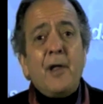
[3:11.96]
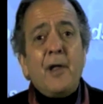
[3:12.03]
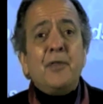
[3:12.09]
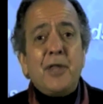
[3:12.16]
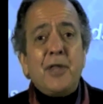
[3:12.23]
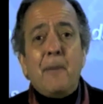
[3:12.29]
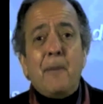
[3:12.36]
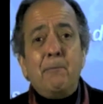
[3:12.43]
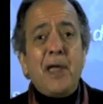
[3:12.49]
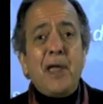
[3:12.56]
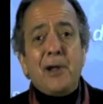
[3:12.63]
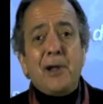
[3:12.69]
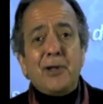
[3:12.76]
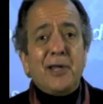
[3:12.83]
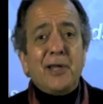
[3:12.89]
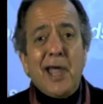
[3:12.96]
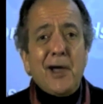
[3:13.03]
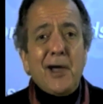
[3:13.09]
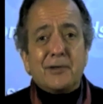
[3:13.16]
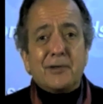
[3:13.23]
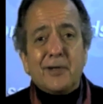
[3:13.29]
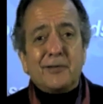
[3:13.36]
they're bailing
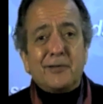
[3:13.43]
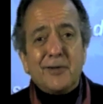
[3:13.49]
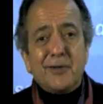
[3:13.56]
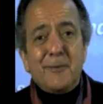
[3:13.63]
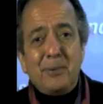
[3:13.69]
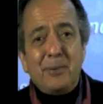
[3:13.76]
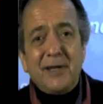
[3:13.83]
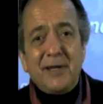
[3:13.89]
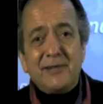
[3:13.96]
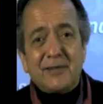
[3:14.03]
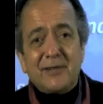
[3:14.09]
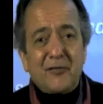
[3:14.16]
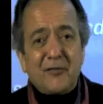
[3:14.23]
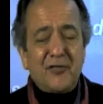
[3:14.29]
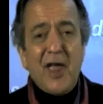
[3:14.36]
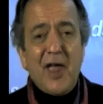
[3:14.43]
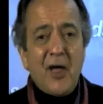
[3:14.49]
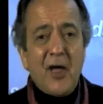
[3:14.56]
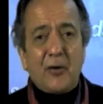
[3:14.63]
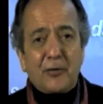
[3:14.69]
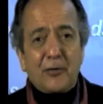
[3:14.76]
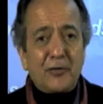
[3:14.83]
out. They're too big to
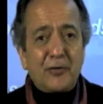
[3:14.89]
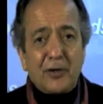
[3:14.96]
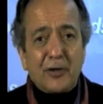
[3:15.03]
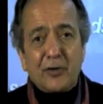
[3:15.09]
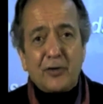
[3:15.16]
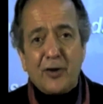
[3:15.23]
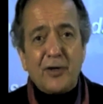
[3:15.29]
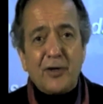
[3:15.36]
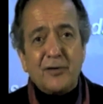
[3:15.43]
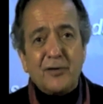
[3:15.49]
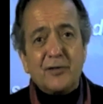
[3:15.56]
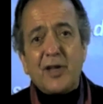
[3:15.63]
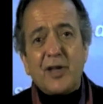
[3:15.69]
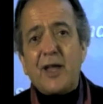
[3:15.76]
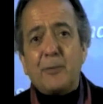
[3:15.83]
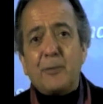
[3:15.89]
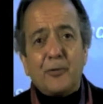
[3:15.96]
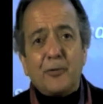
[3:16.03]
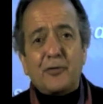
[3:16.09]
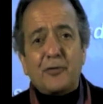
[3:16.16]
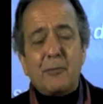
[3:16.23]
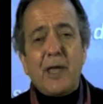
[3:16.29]
fail. They're turning the
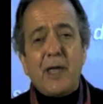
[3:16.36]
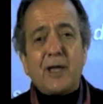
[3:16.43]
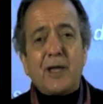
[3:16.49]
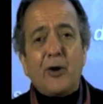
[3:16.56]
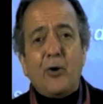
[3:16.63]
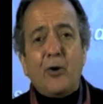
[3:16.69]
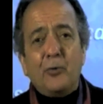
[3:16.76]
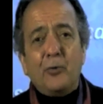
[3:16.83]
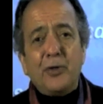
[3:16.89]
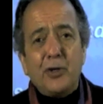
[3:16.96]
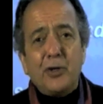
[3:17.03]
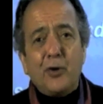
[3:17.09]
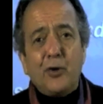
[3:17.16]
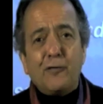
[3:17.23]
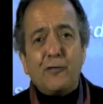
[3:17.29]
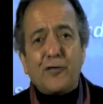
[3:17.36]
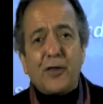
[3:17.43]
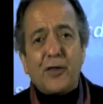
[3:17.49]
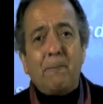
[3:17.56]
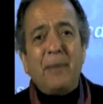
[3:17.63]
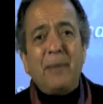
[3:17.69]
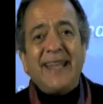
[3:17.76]
tables to make it only good for the
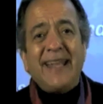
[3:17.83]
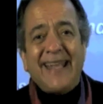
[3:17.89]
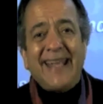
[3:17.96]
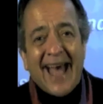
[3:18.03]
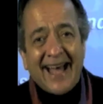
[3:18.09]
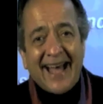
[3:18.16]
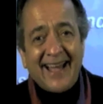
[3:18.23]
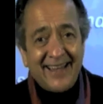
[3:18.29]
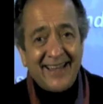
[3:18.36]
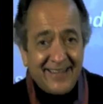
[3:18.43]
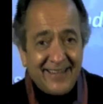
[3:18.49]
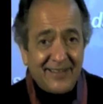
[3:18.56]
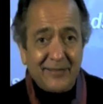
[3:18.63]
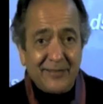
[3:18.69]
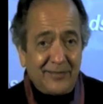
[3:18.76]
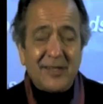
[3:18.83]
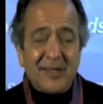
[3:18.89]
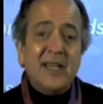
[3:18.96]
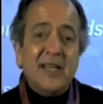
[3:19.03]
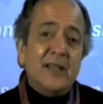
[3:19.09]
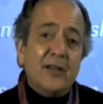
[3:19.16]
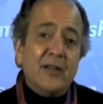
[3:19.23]
big guys. Yeah.
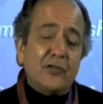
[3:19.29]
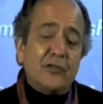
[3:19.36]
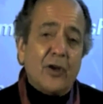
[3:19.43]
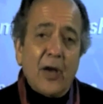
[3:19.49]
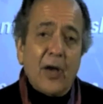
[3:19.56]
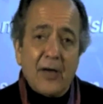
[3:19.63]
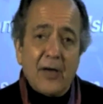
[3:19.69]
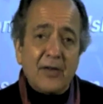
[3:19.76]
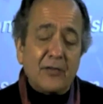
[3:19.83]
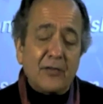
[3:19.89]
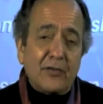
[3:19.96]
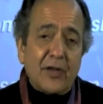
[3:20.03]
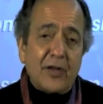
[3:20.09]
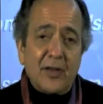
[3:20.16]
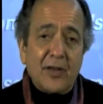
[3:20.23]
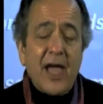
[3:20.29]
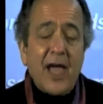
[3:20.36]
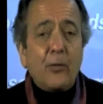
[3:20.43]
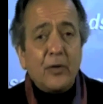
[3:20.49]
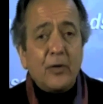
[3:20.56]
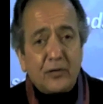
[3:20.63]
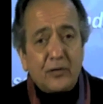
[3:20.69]
So, having said
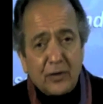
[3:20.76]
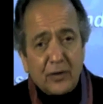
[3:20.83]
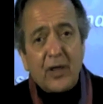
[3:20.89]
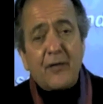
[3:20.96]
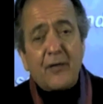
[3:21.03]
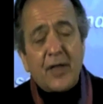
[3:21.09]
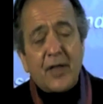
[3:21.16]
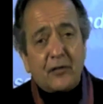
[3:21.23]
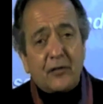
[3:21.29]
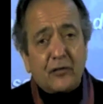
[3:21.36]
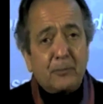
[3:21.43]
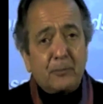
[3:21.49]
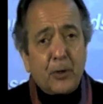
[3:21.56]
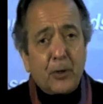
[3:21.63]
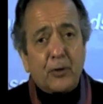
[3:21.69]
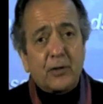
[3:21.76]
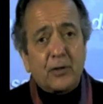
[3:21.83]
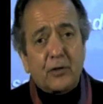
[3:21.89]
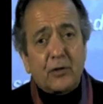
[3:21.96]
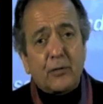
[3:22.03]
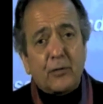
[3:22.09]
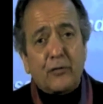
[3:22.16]
that, we still have that spirit
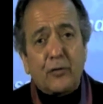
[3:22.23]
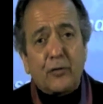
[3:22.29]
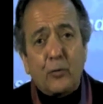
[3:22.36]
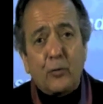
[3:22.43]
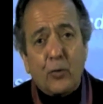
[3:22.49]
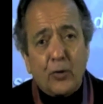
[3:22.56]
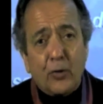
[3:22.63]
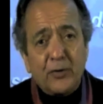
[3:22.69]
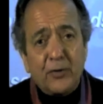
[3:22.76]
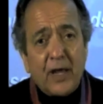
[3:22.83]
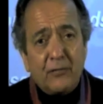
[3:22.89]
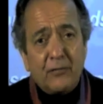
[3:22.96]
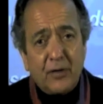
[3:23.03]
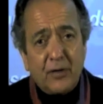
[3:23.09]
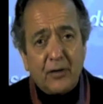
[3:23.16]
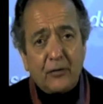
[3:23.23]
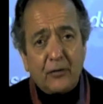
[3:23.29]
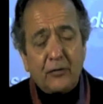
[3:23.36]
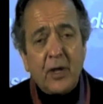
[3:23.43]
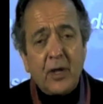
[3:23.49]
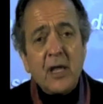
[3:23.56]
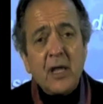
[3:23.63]
that the rest of the world envies.
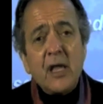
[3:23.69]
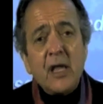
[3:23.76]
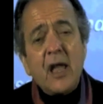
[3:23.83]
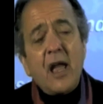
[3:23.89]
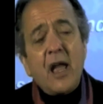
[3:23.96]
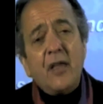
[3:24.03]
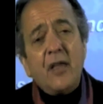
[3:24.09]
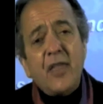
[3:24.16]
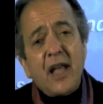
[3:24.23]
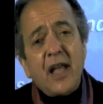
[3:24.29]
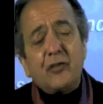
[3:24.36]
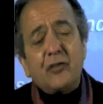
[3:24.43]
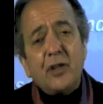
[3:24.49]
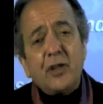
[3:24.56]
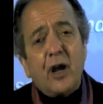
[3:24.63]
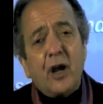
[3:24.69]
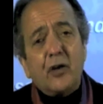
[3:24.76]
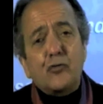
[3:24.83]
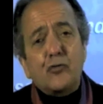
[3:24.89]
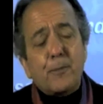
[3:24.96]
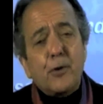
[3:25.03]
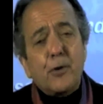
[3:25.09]
And that's the
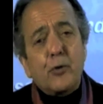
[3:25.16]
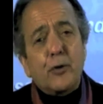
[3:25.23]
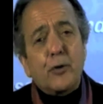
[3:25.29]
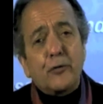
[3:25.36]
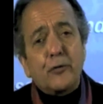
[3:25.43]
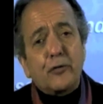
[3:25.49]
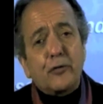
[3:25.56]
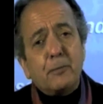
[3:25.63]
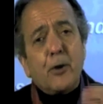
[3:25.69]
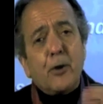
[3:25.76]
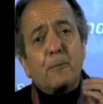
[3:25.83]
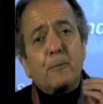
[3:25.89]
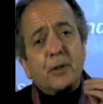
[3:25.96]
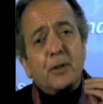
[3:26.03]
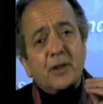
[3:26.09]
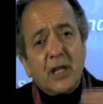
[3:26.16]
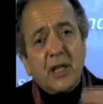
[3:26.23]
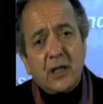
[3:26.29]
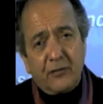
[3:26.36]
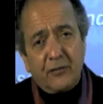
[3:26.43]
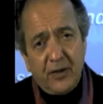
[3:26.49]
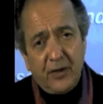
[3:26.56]
entrepreneurial spirit. But
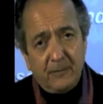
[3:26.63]
think of it